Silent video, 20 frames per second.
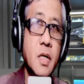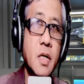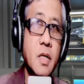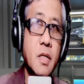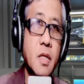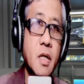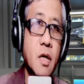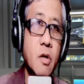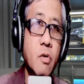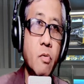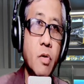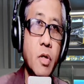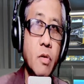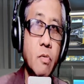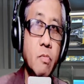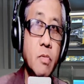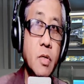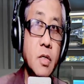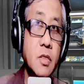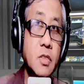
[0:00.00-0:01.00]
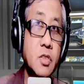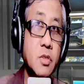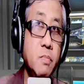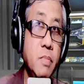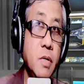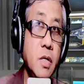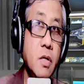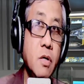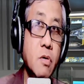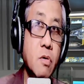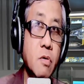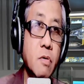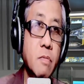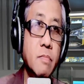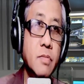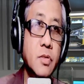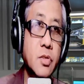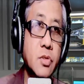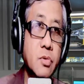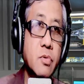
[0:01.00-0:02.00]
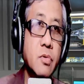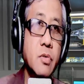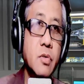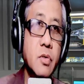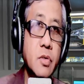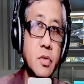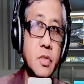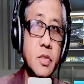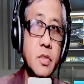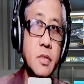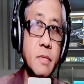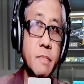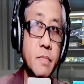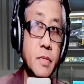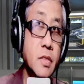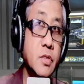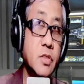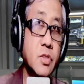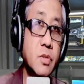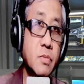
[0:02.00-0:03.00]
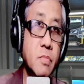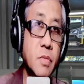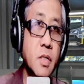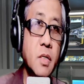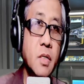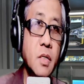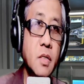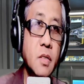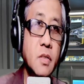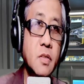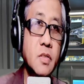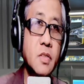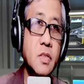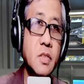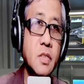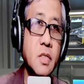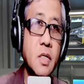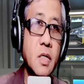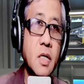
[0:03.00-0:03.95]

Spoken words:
Now when we speak of source, this means